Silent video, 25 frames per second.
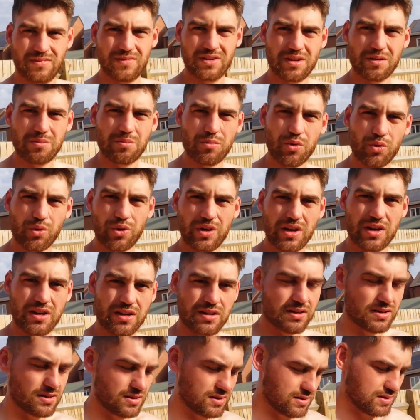Good
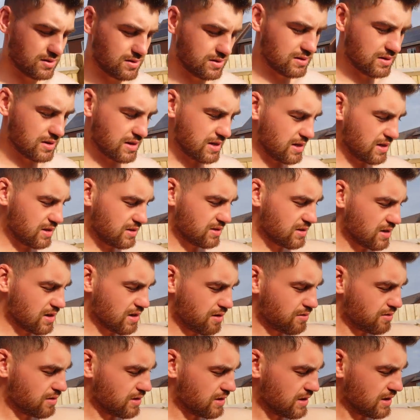morning. It is
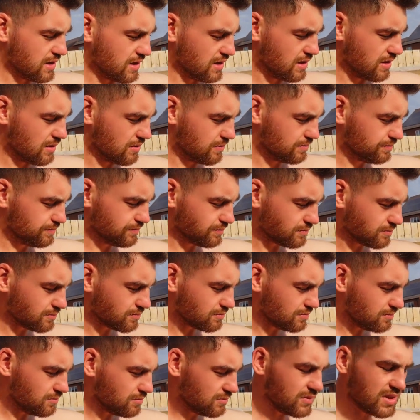currently
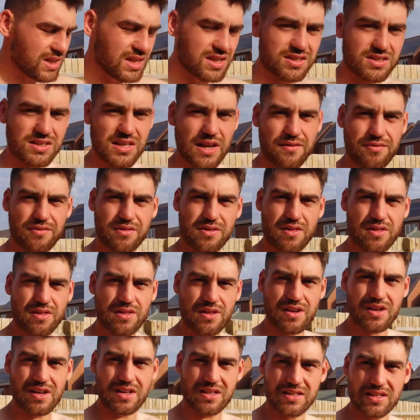seven
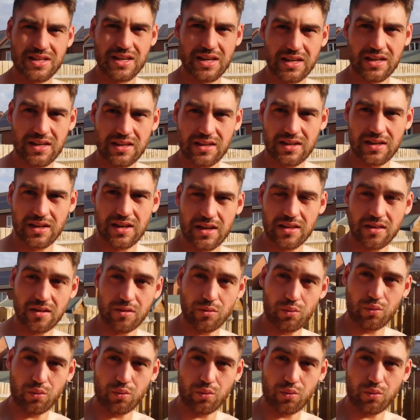thirty and the